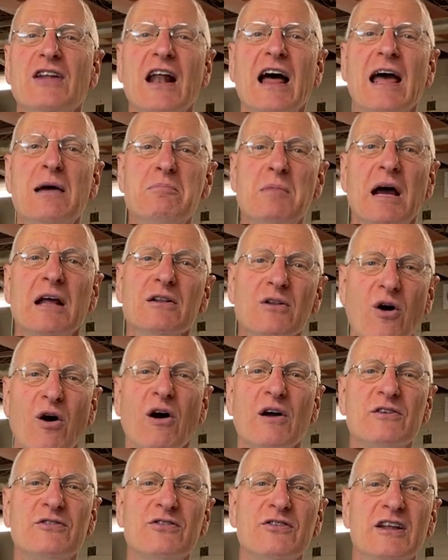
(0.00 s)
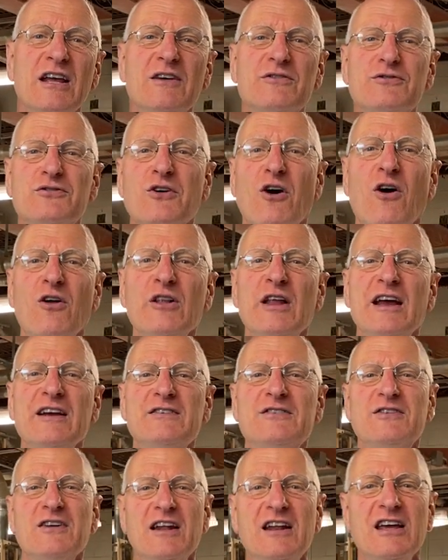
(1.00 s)
I had my long sleeve Salt Lake
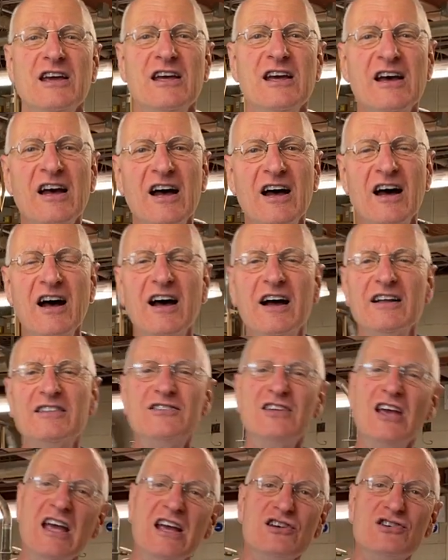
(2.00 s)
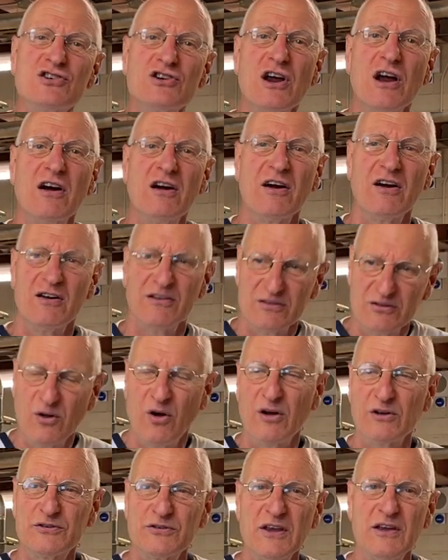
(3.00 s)
City t-shirt, or
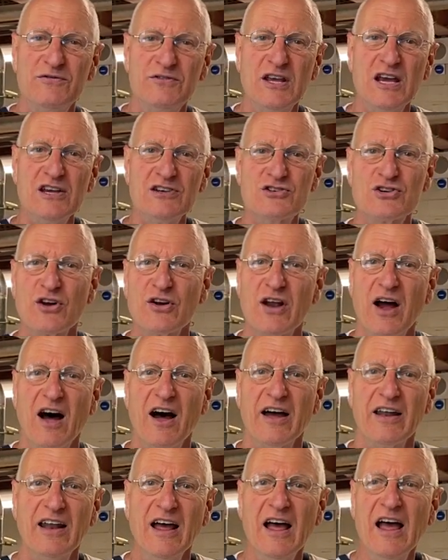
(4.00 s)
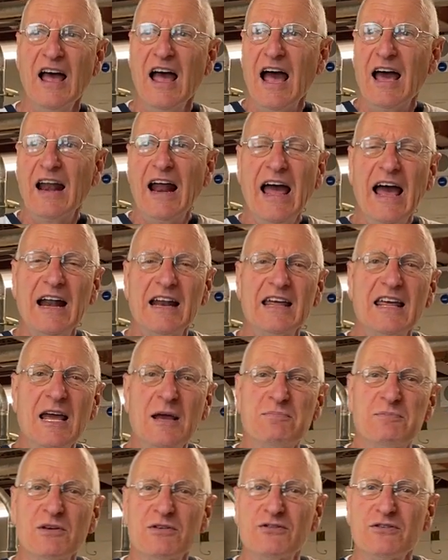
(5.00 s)
long sleeve t-shirt on, and I had to
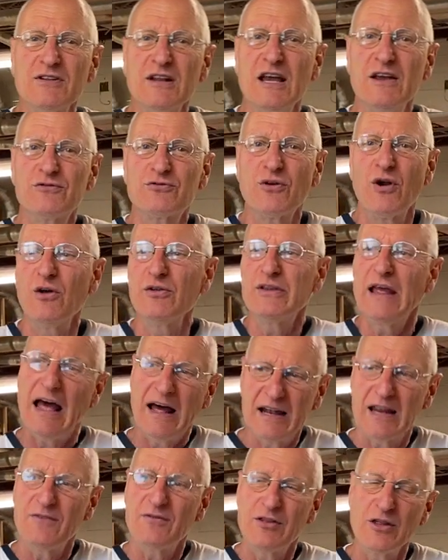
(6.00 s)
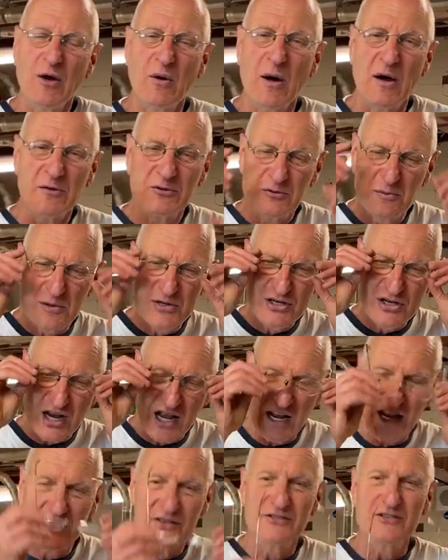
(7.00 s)
keep the sleeves rolled down even though I was
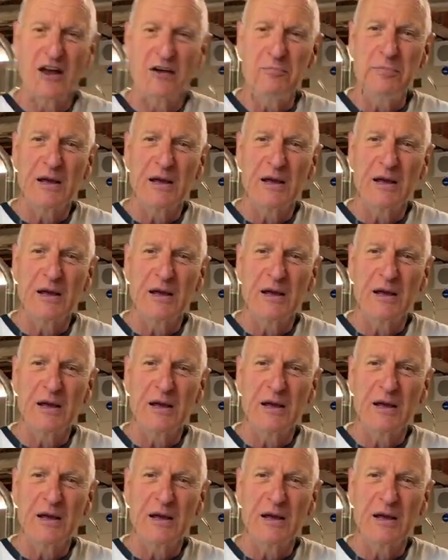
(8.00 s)
machining stuff